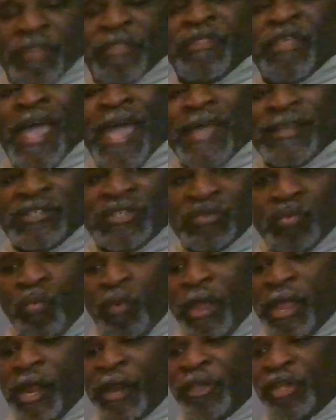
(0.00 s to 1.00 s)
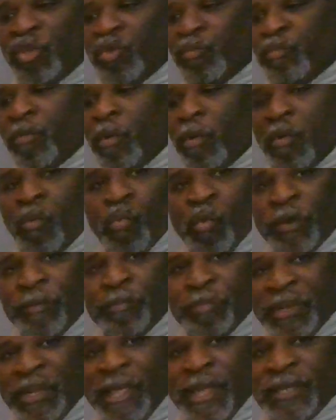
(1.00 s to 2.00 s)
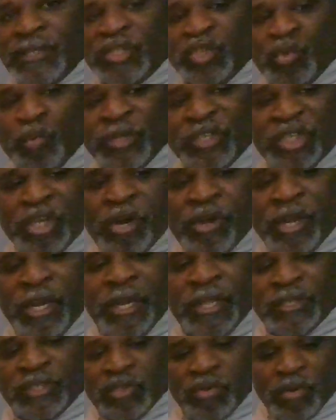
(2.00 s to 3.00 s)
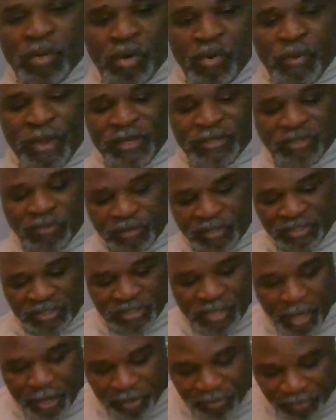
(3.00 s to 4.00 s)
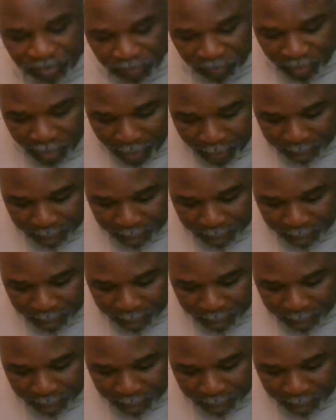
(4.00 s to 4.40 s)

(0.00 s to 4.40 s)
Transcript: that's where you would place, you would turn it into a queen. So this is how you do that.